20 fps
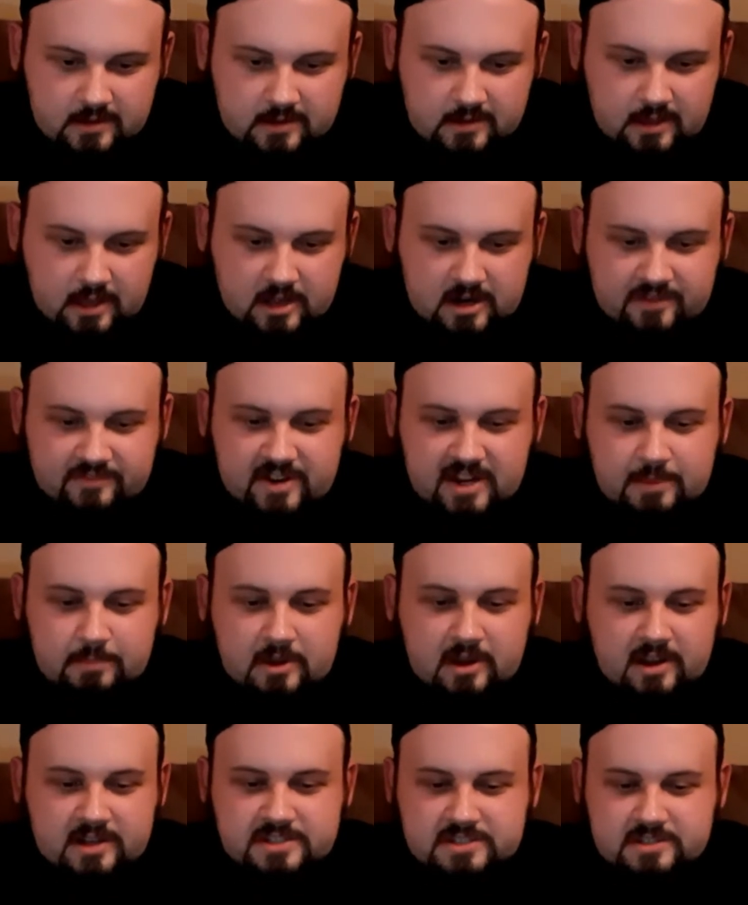
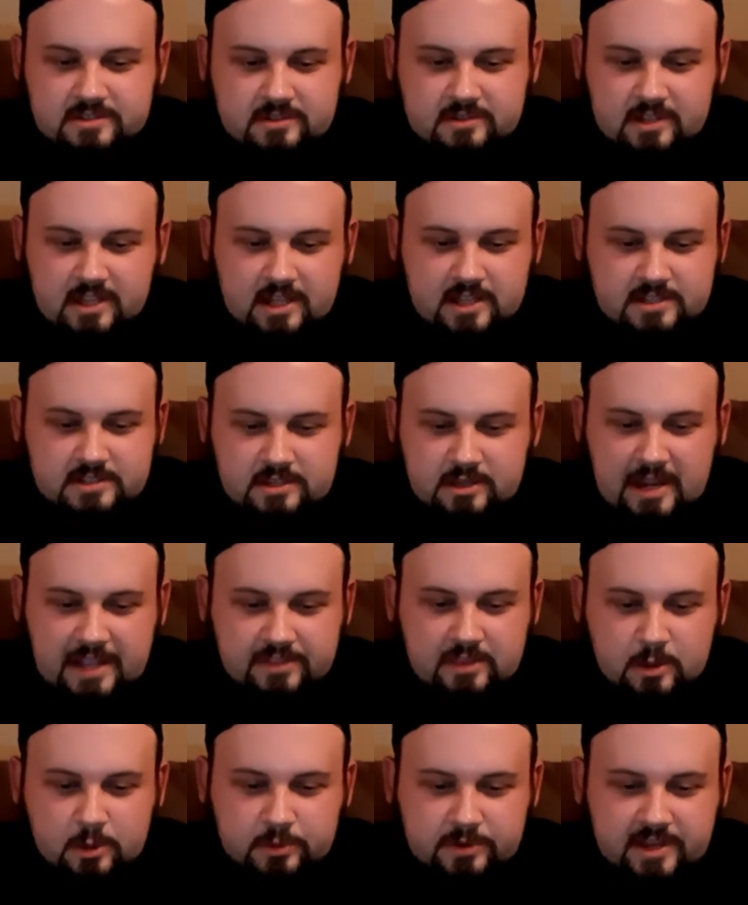$150, and you got
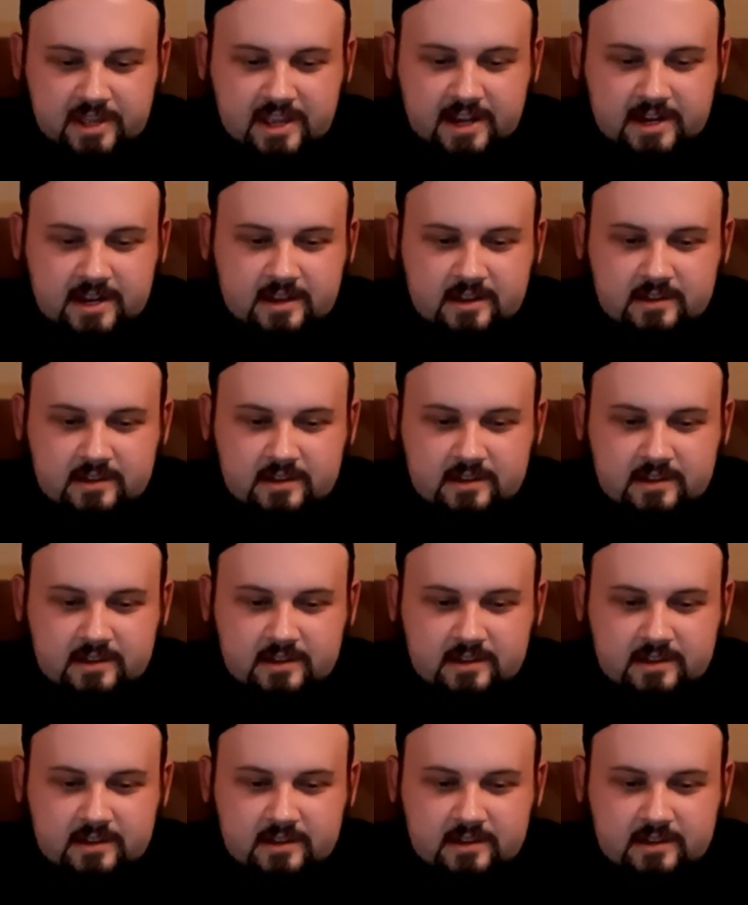the whole deck.